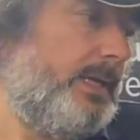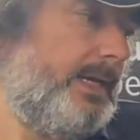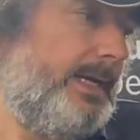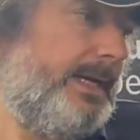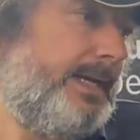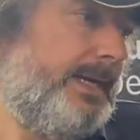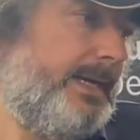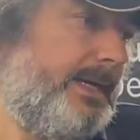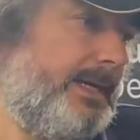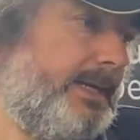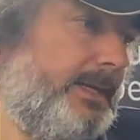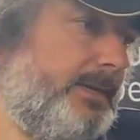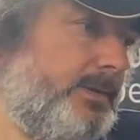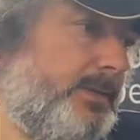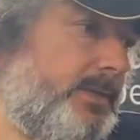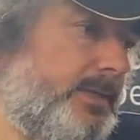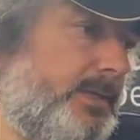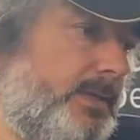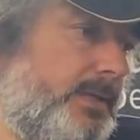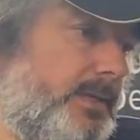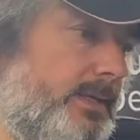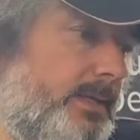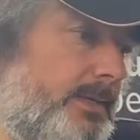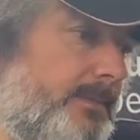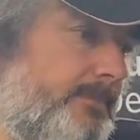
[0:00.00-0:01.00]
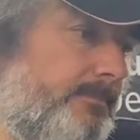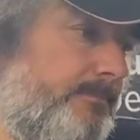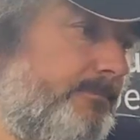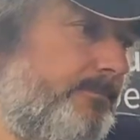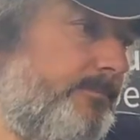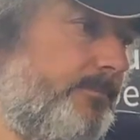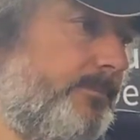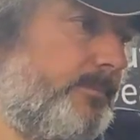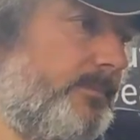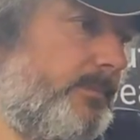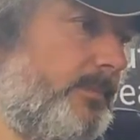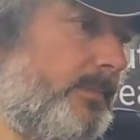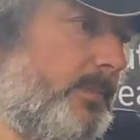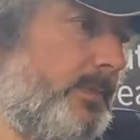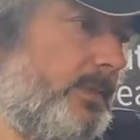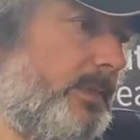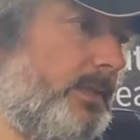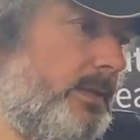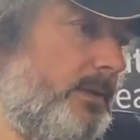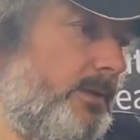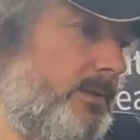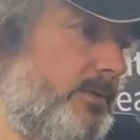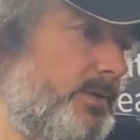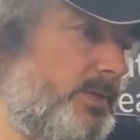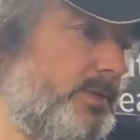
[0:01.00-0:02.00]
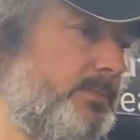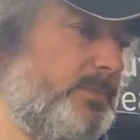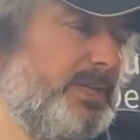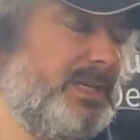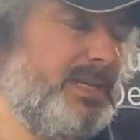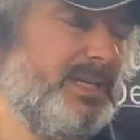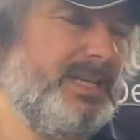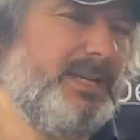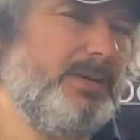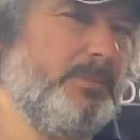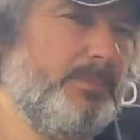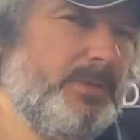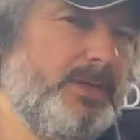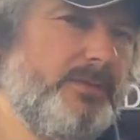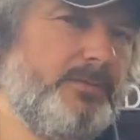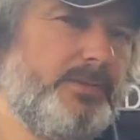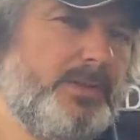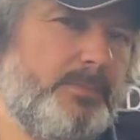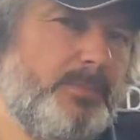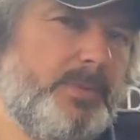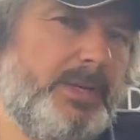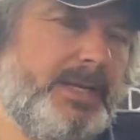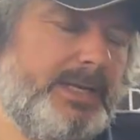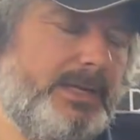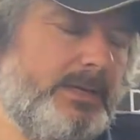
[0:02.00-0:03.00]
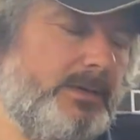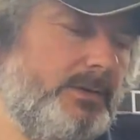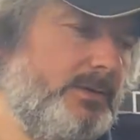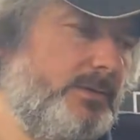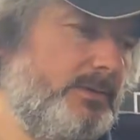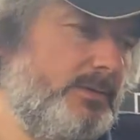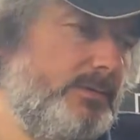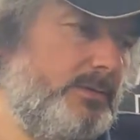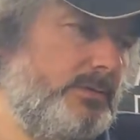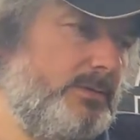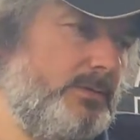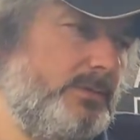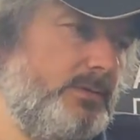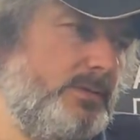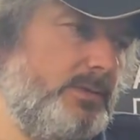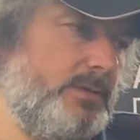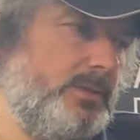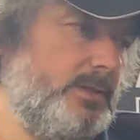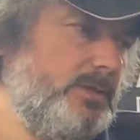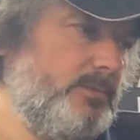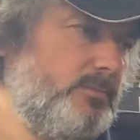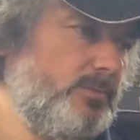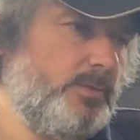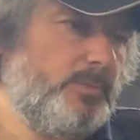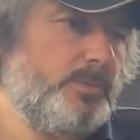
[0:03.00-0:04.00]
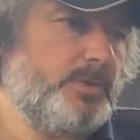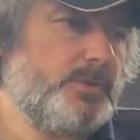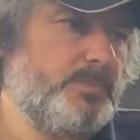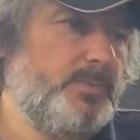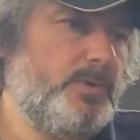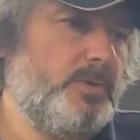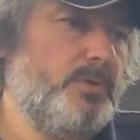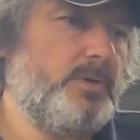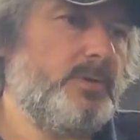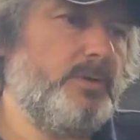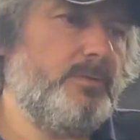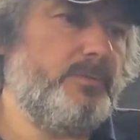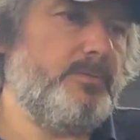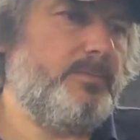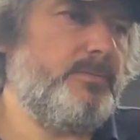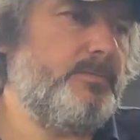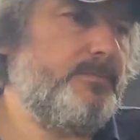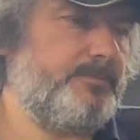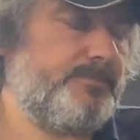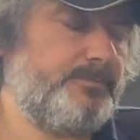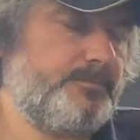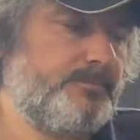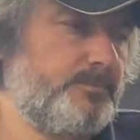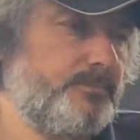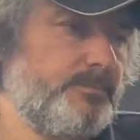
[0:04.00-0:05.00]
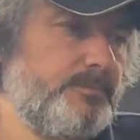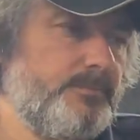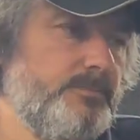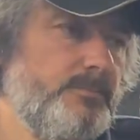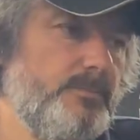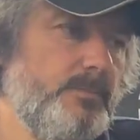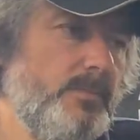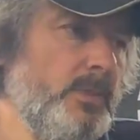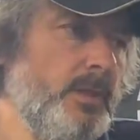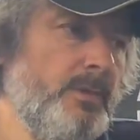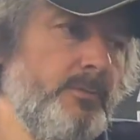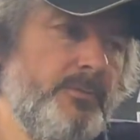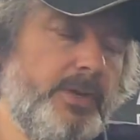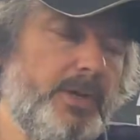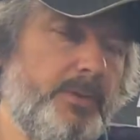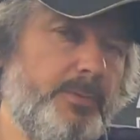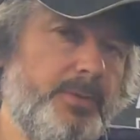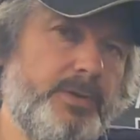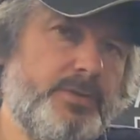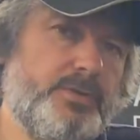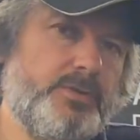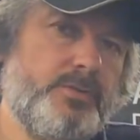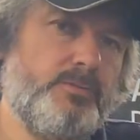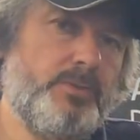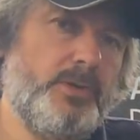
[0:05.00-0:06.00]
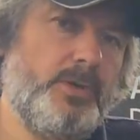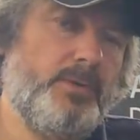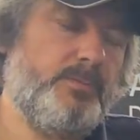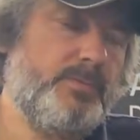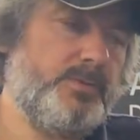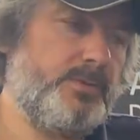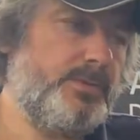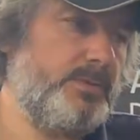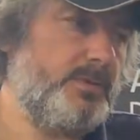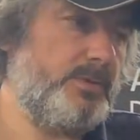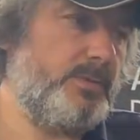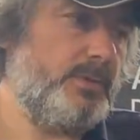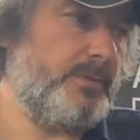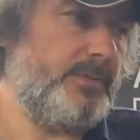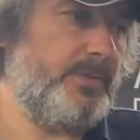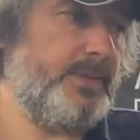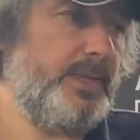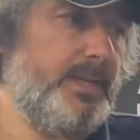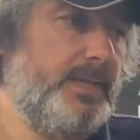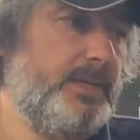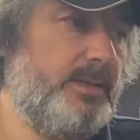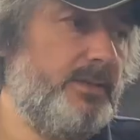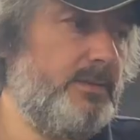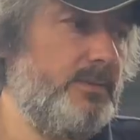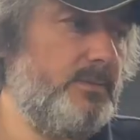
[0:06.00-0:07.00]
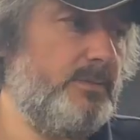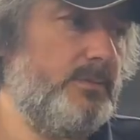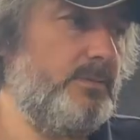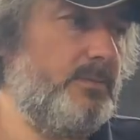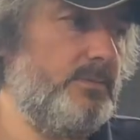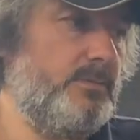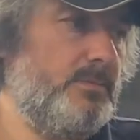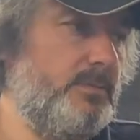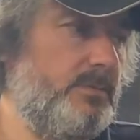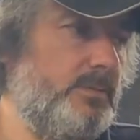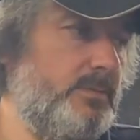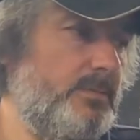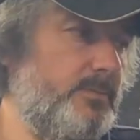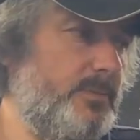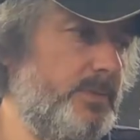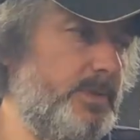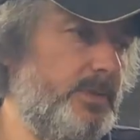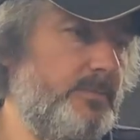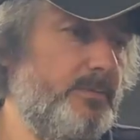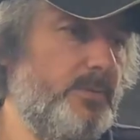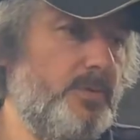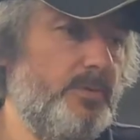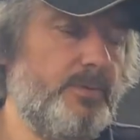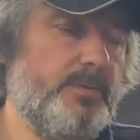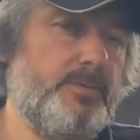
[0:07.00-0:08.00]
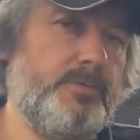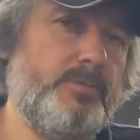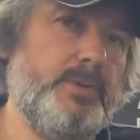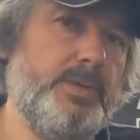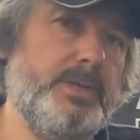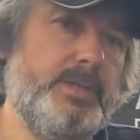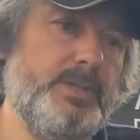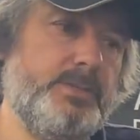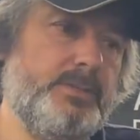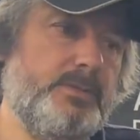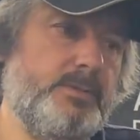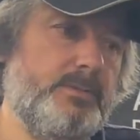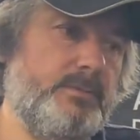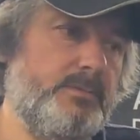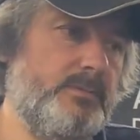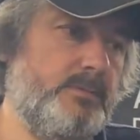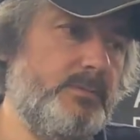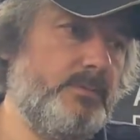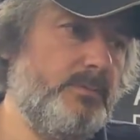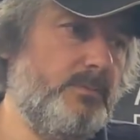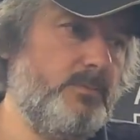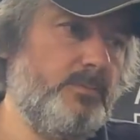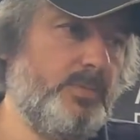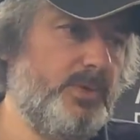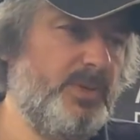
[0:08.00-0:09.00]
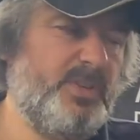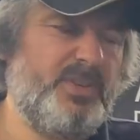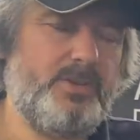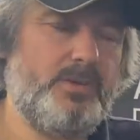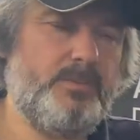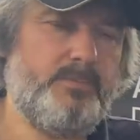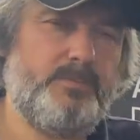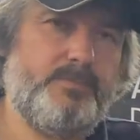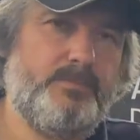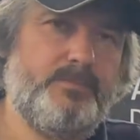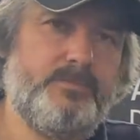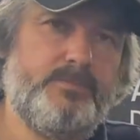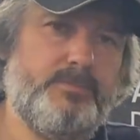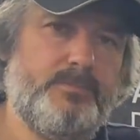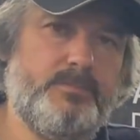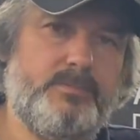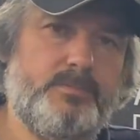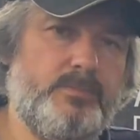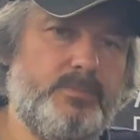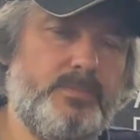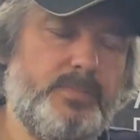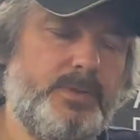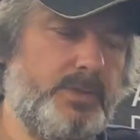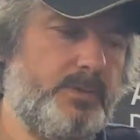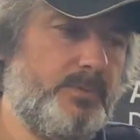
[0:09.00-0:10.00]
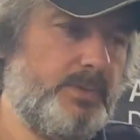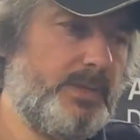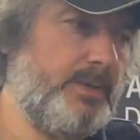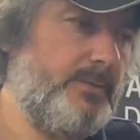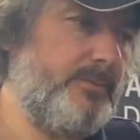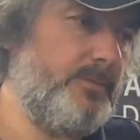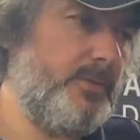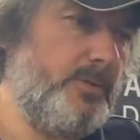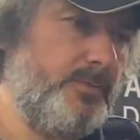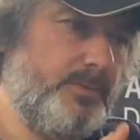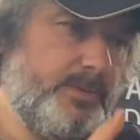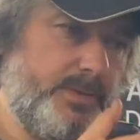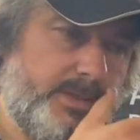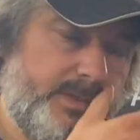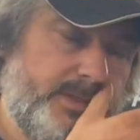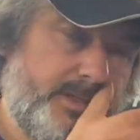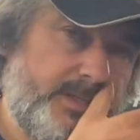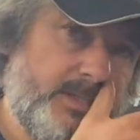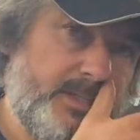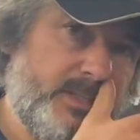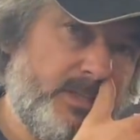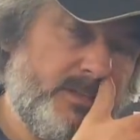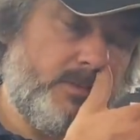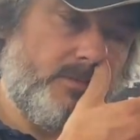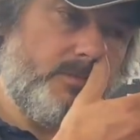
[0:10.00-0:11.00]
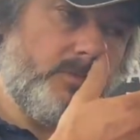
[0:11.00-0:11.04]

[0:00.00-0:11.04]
And because there's been a little bit of debate, Robert's part of various groups, I think, with the Mark 3s. We're not. We don't get involved in any of that.